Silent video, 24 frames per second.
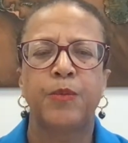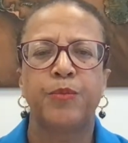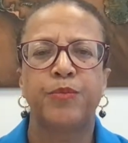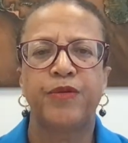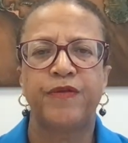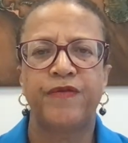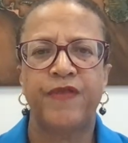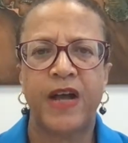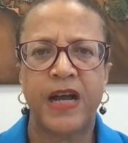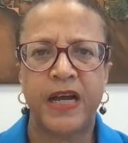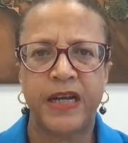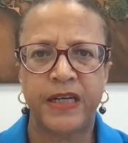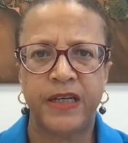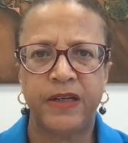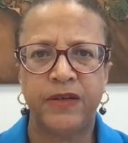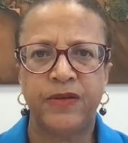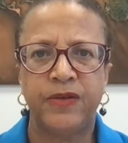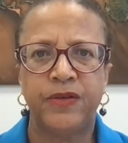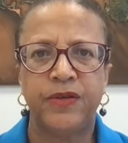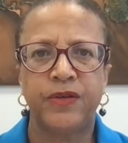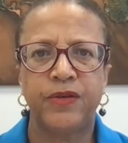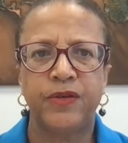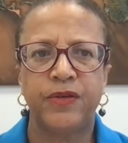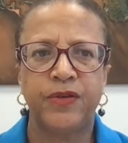
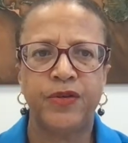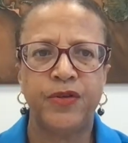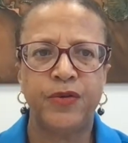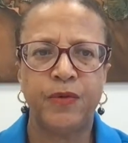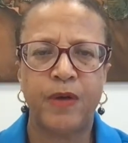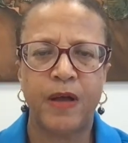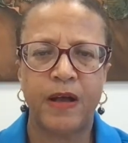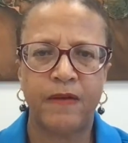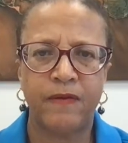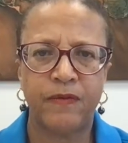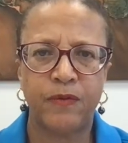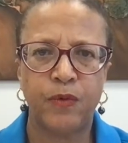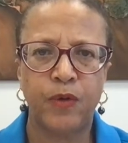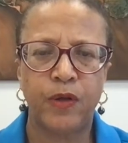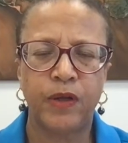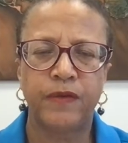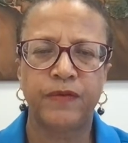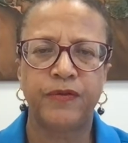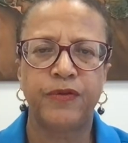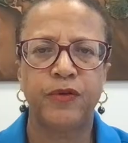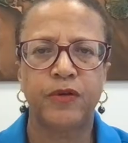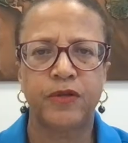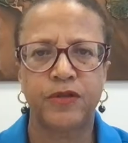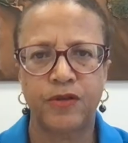provided you have all
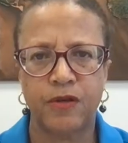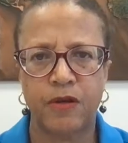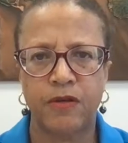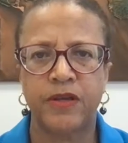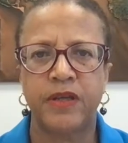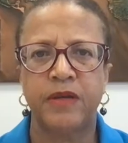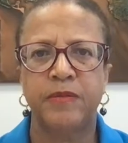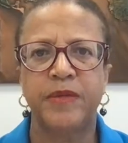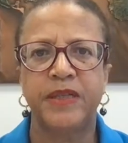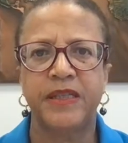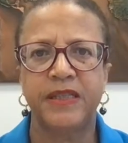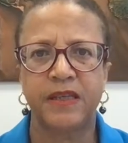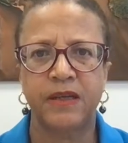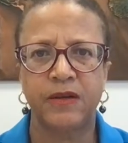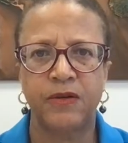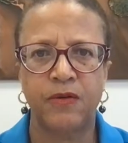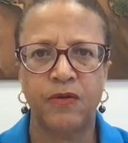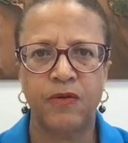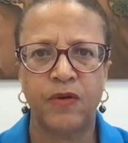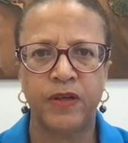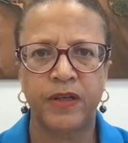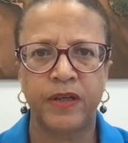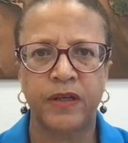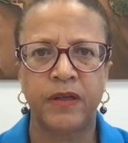of your documents in
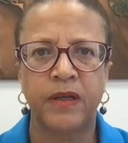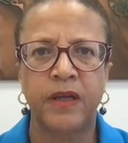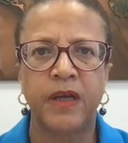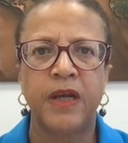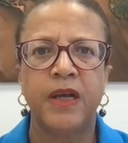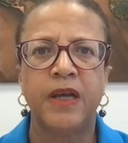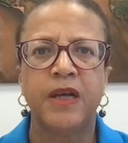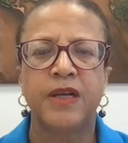order